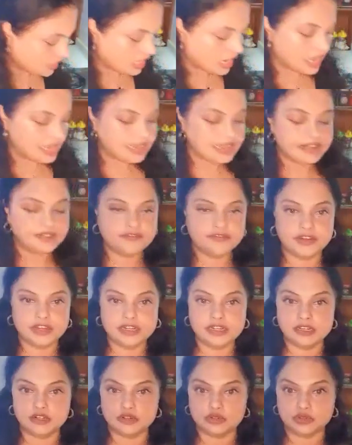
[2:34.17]
I have
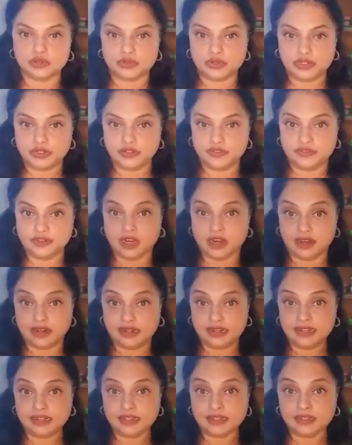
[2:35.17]
1 katori of
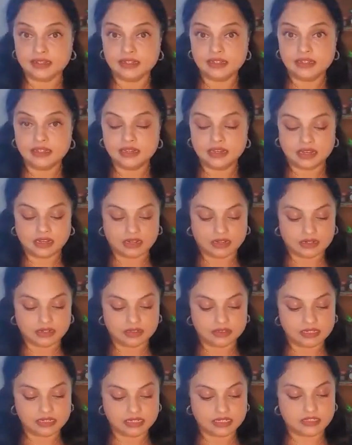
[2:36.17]
garlic.
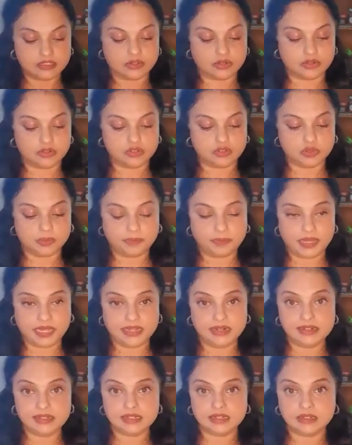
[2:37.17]
This is also
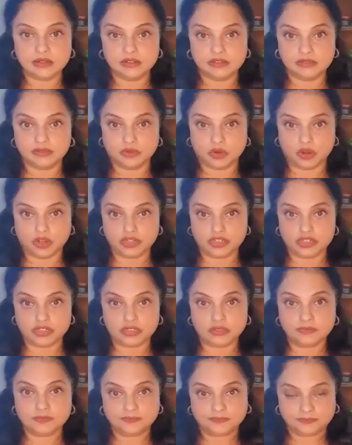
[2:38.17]
peeled, washed
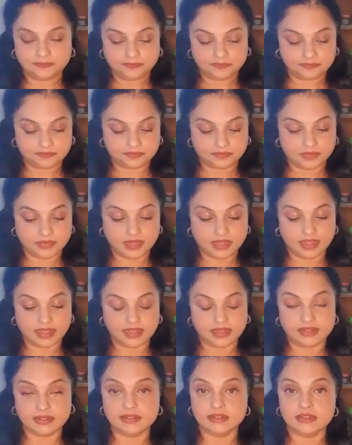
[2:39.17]

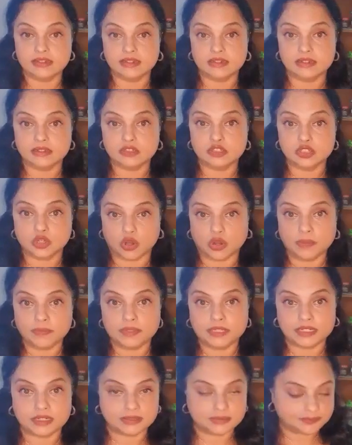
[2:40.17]
and chopped.